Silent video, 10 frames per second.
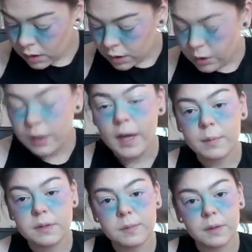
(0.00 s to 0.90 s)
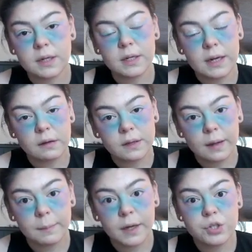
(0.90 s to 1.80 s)
you're able to blend it out
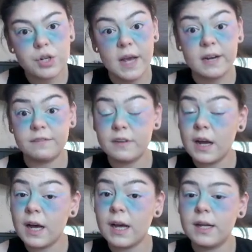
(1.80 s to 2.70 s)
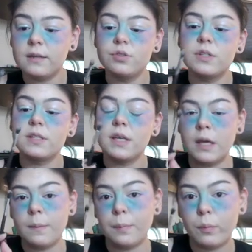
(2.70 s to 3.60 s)
that much, and if not, just
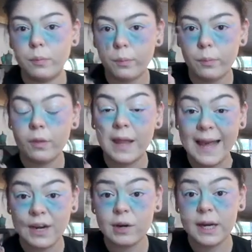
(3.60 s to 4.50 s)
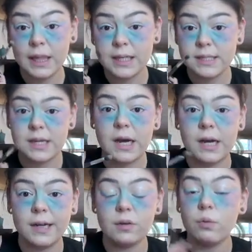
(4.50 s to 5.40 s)
keep layering this
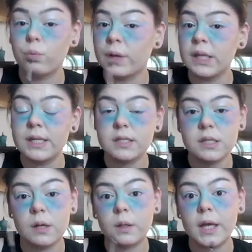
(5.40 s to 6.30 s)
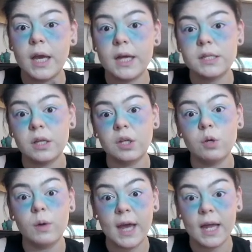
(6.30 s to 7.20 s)
on really slowly until
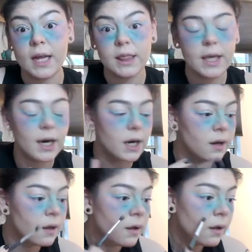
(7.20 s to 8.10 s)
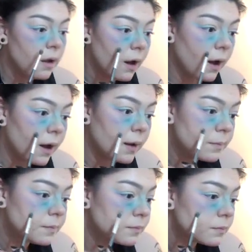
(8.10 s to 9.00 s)
you get it there. I'll